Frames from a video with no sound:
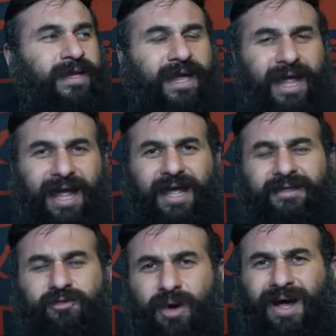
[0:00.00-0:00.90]
And
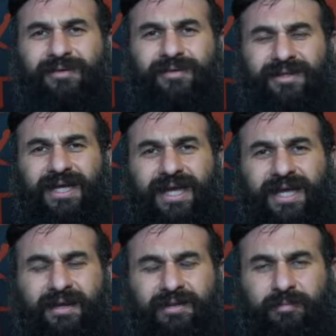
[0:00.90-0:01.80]
throughout
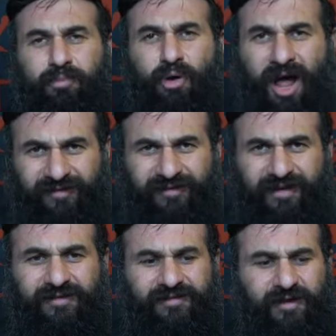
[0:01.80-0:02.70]
the, the
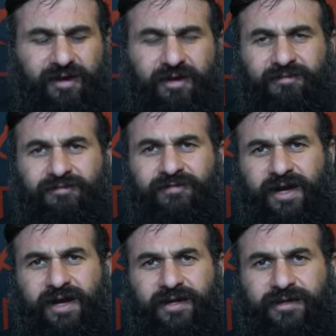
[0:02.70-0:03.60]
process of
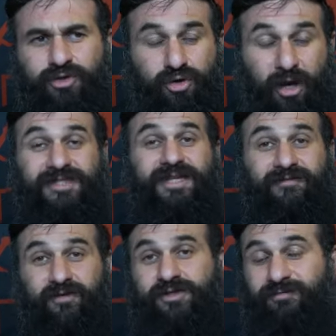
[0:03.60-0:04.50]
uh, trusting,
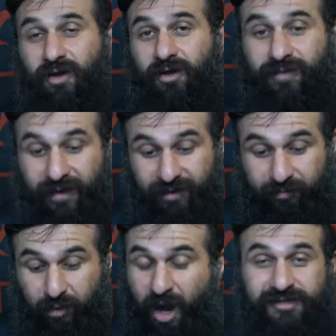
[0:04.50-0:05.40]
first of all, the, the
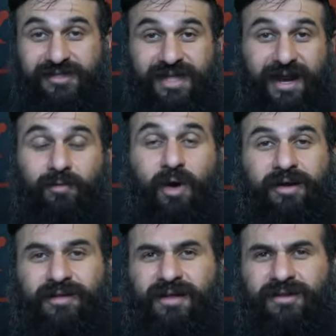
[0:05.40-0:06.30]
process that I
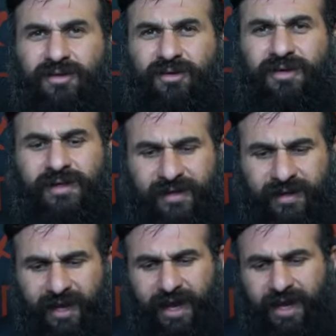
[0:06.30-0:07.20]
walked into,
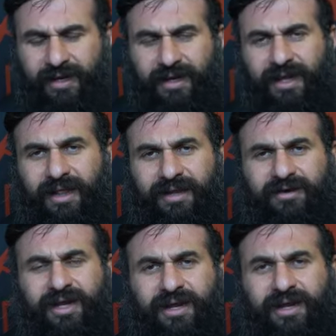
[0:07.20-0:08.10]
and uh,
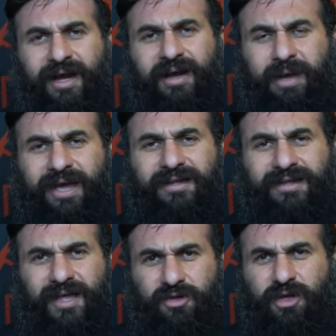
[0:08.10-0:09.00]
literally uh, paying
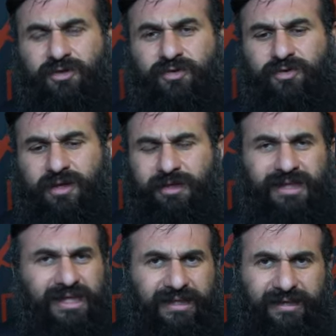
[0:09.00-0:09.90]
attention to some of the
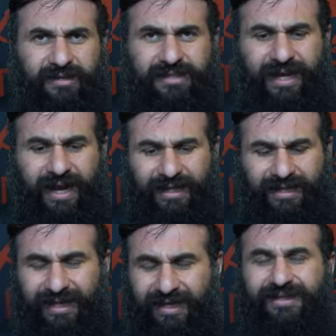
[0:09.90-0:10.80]
details that I
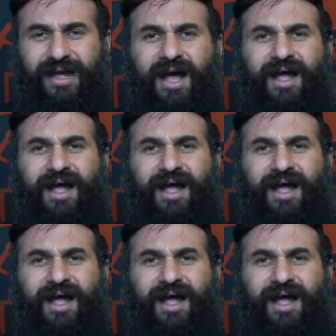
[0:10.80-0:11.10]
did not